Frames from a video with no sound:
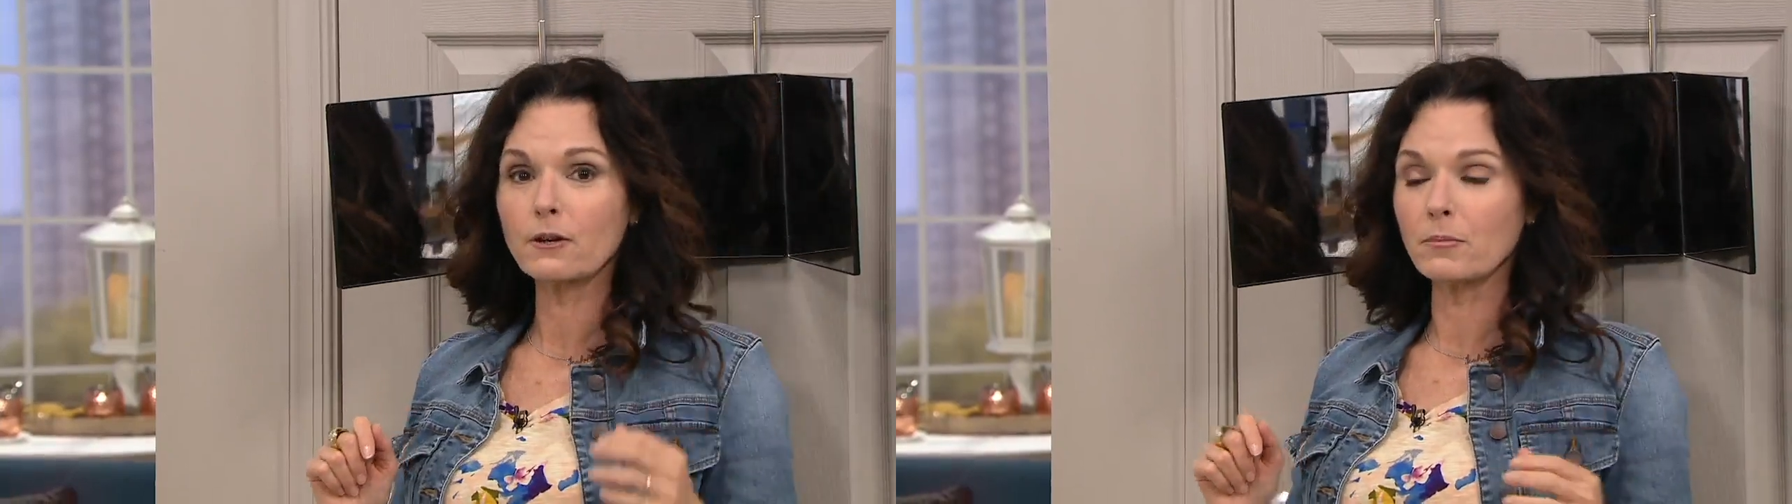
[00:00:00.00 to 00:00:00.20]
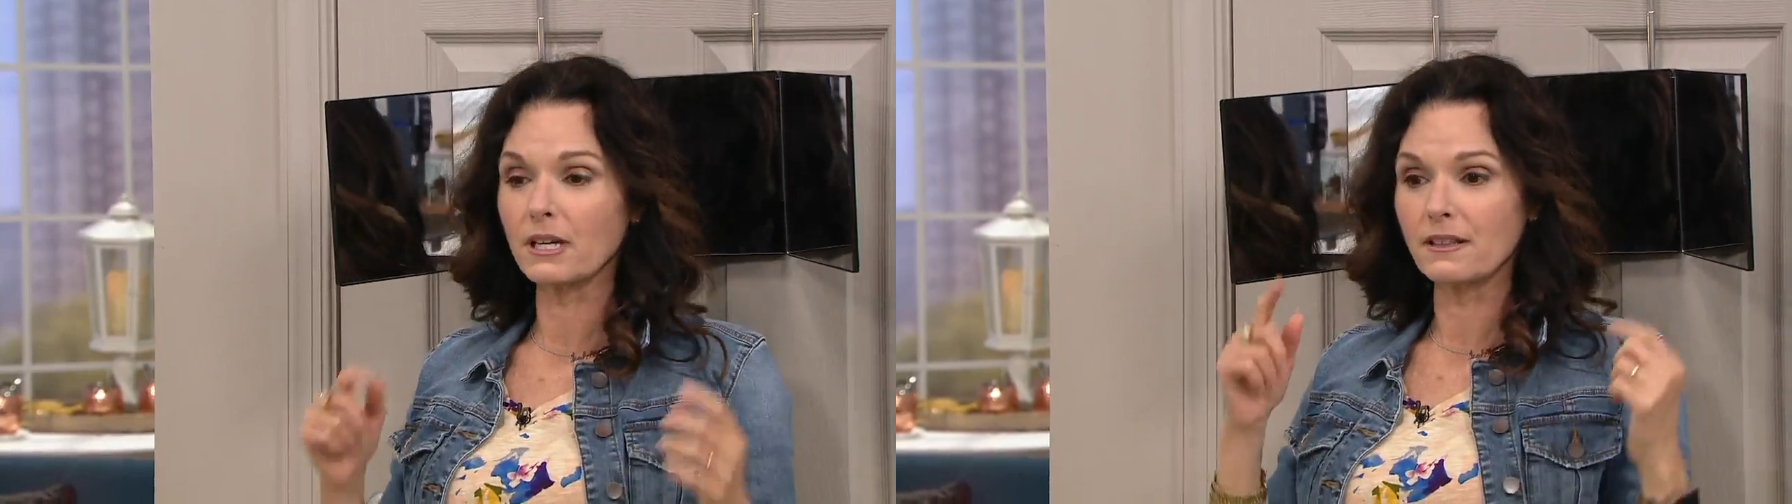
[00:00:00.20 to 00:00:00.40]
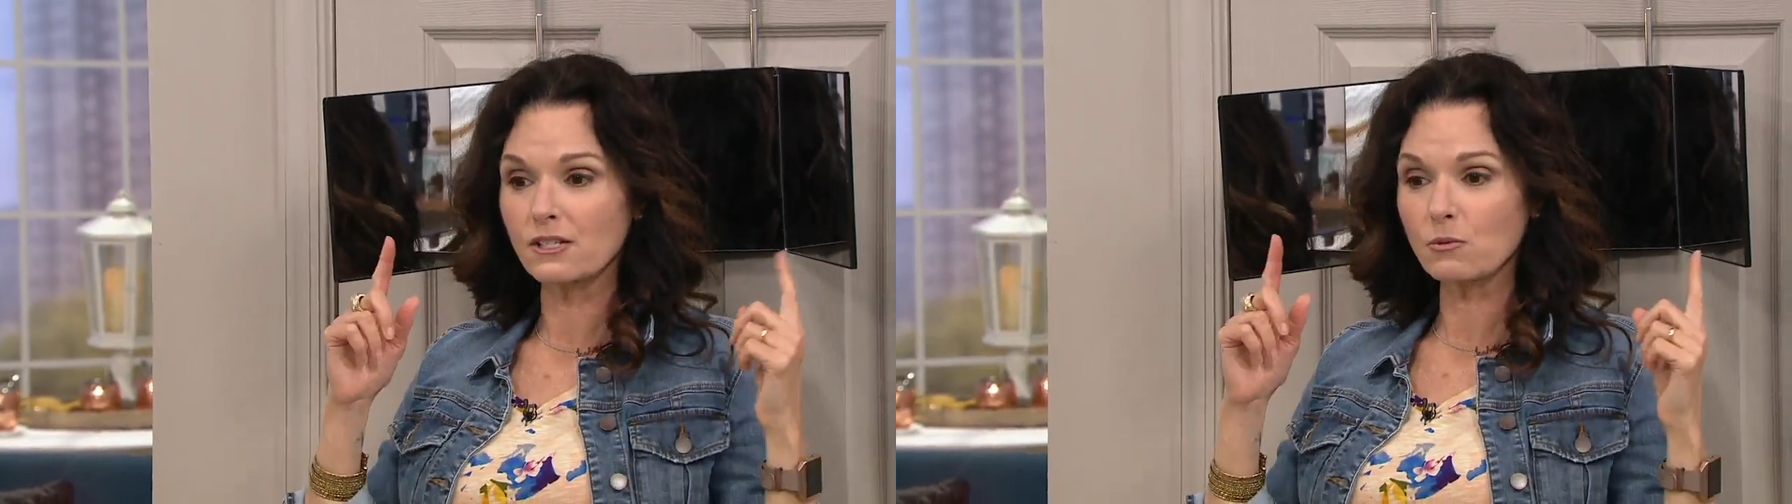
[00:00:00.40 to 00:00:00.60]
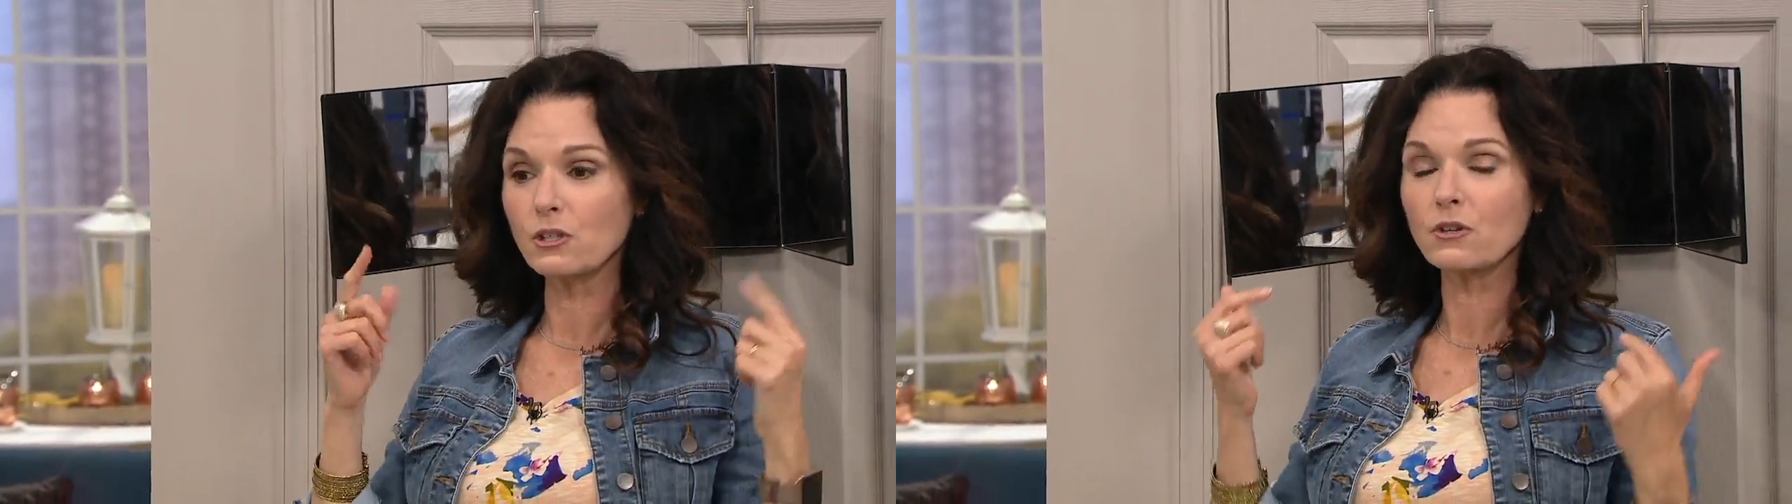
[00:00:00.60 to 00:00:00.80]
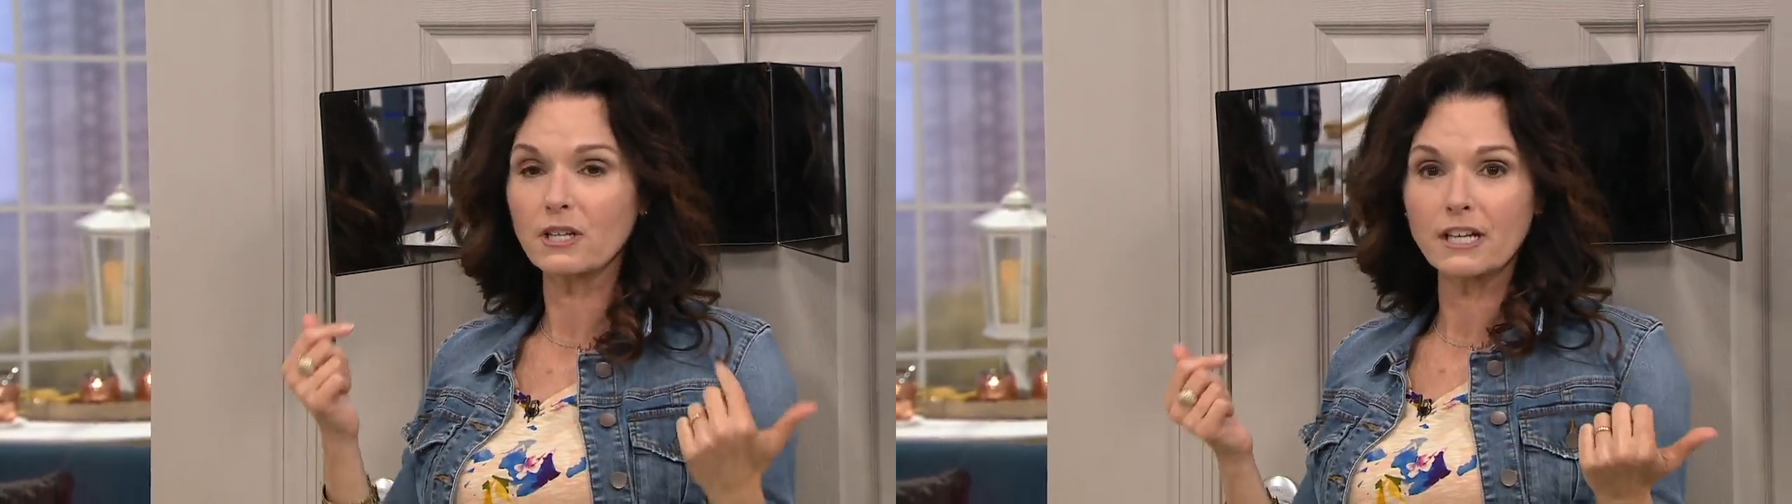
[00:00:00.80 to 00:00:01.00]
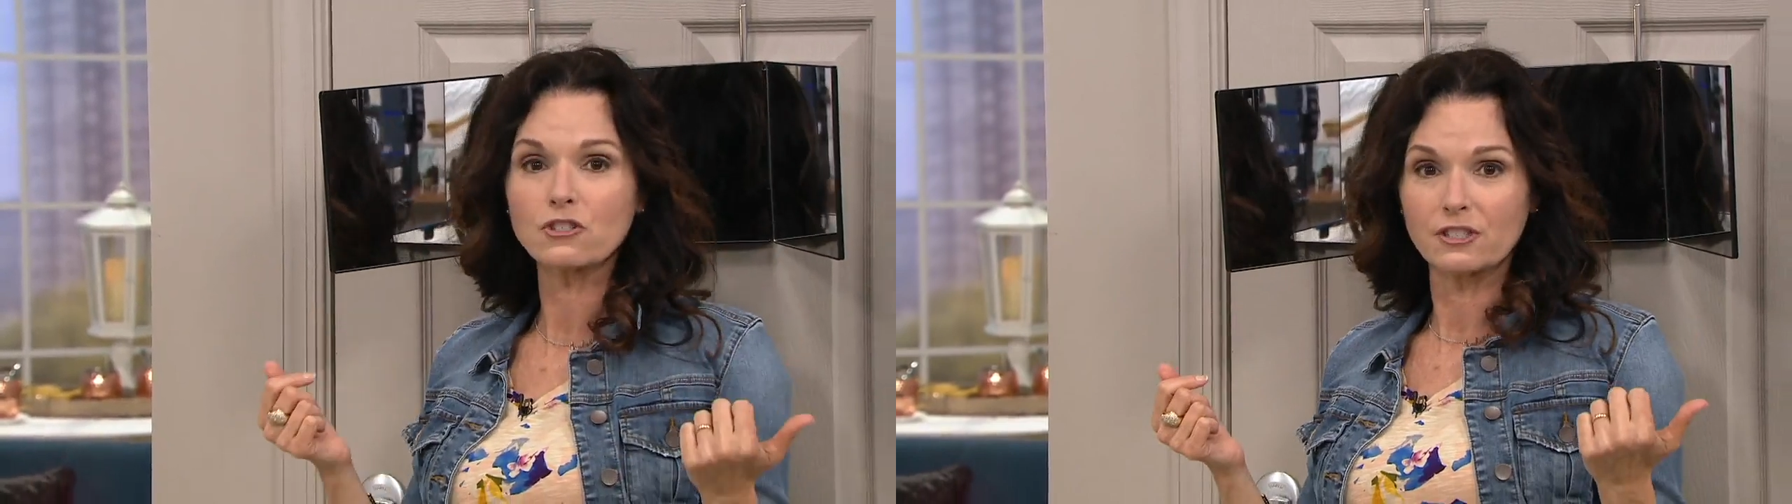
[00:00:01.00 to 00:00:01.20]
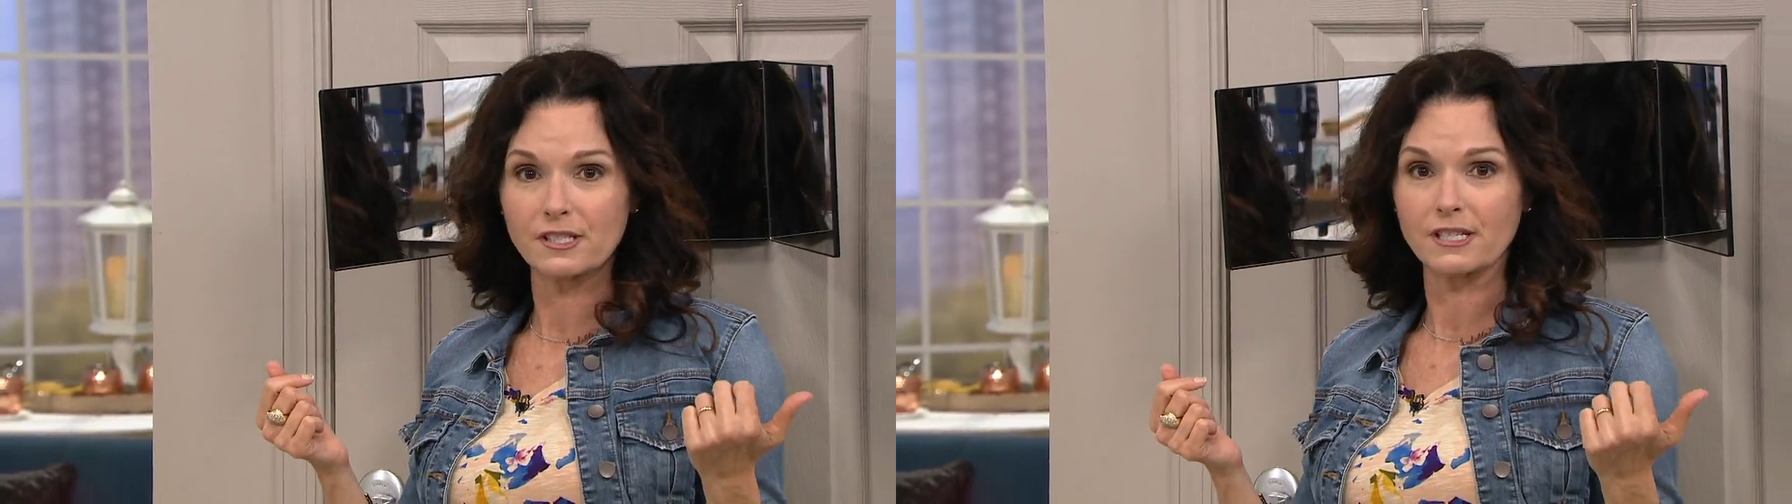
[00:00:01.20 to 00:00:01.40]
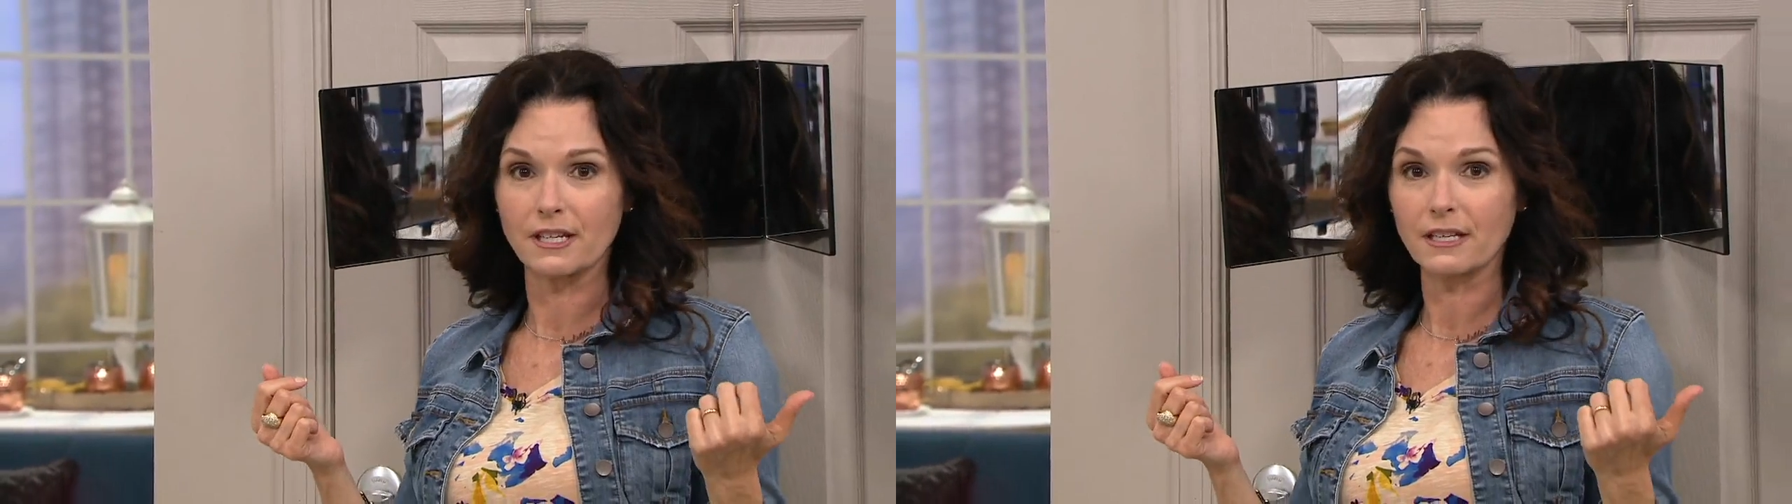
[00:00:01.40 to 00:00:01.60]
but in this one you can actually
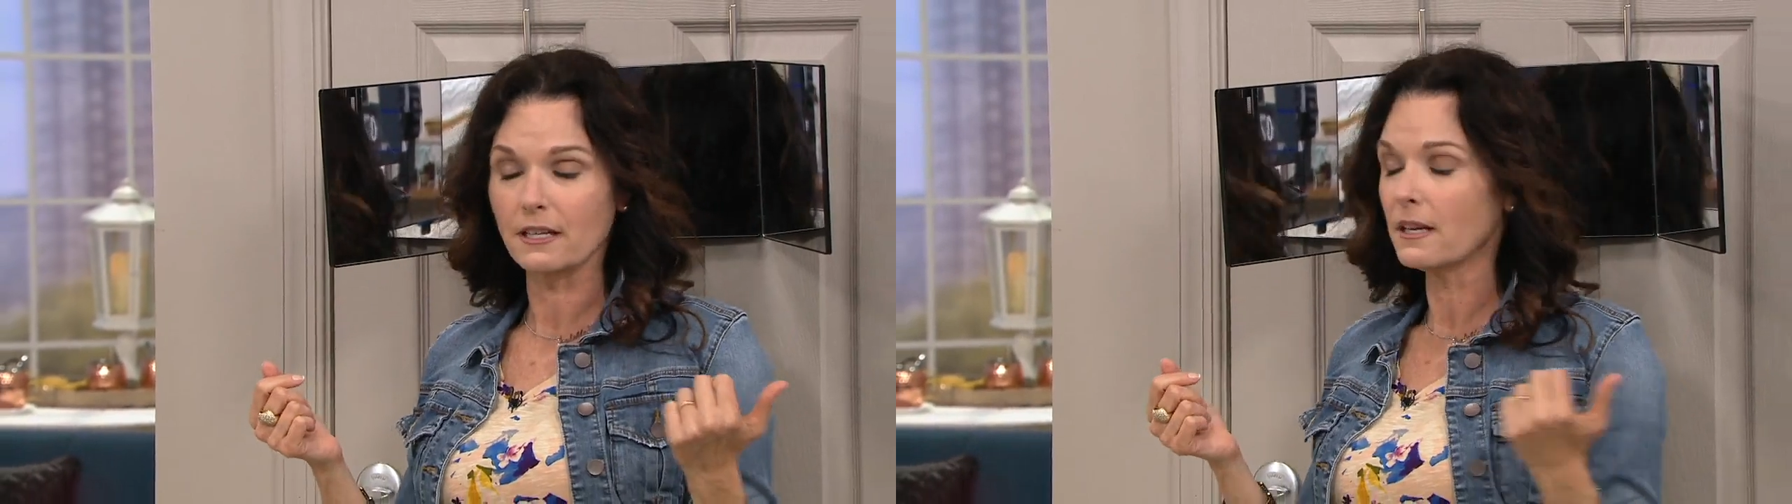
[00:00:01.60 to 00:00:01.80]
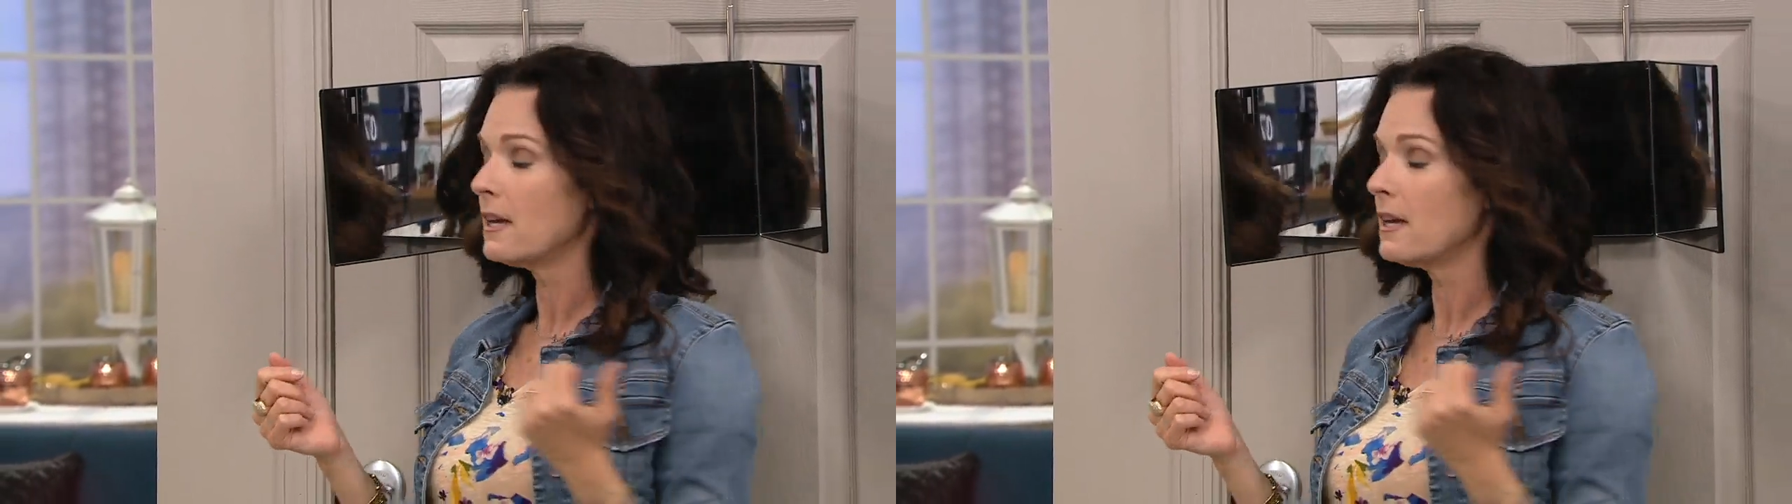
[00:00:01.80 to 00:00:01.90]
see it.